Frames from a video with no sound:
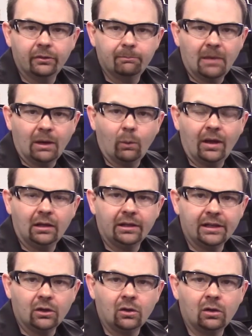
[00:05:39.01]
my
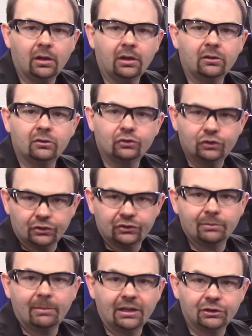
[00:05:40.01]
welding on, just
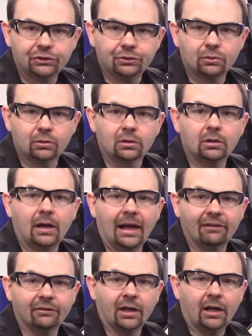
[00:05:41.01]
to make sure
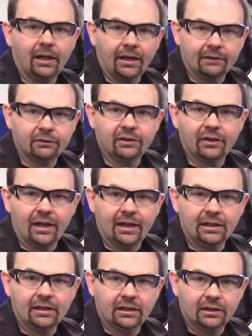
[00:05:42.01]
I've got
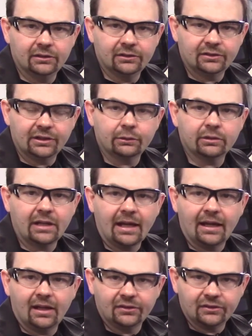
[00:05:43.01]
everything
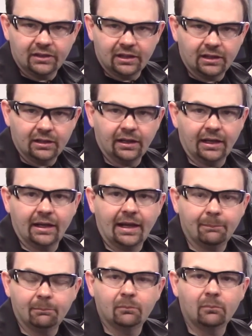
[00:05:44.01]
synchronized and, and
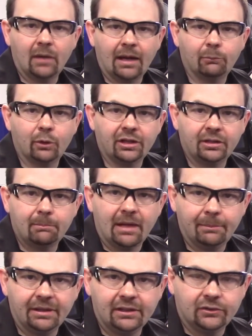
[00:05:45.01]
I'm, I'm running my
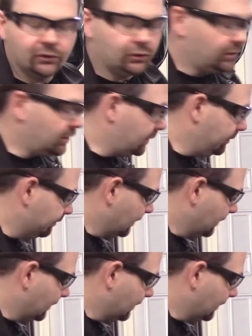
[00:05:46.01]
beads good.